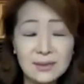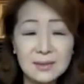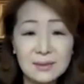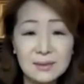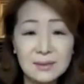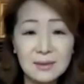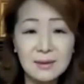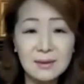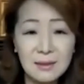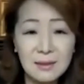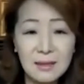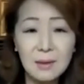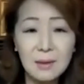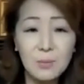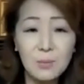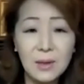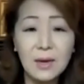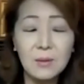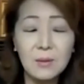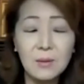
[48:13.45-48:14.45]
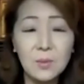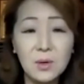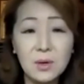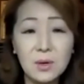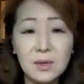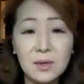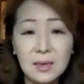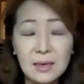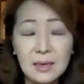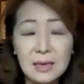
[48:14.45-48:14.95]
in that black market
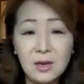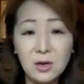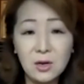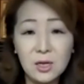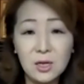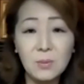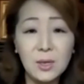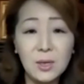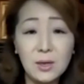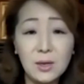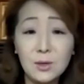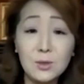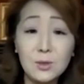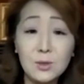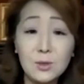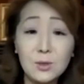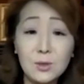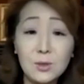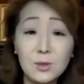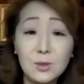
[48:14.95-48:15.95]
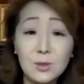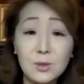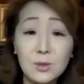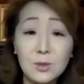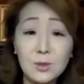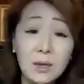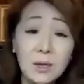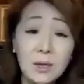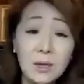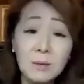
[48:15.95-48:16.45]
economy are doing
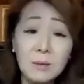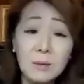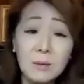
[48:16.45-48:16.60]
well,